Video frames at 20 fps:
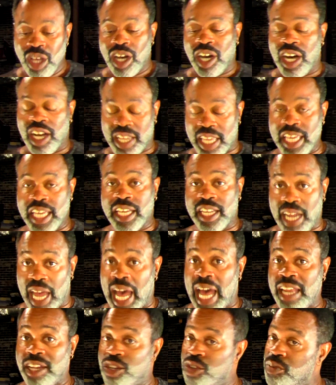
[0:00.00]
Again,
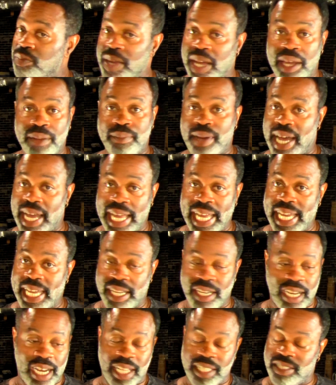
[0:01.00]
I do mine by
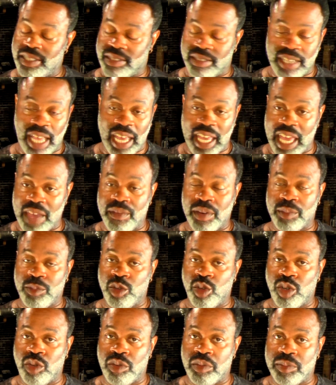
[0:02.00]
hand. I gave up
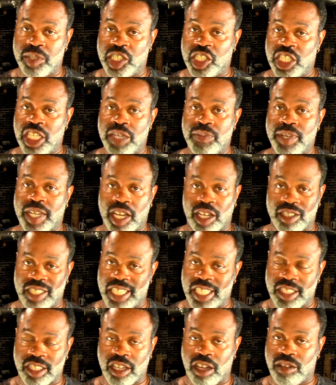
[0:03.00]
doing it with a machine because it
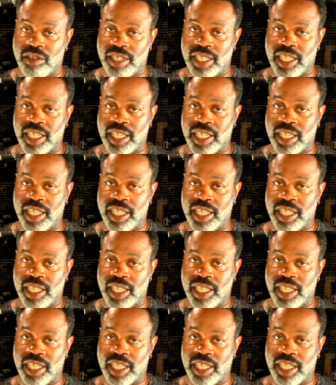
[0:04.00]
gets all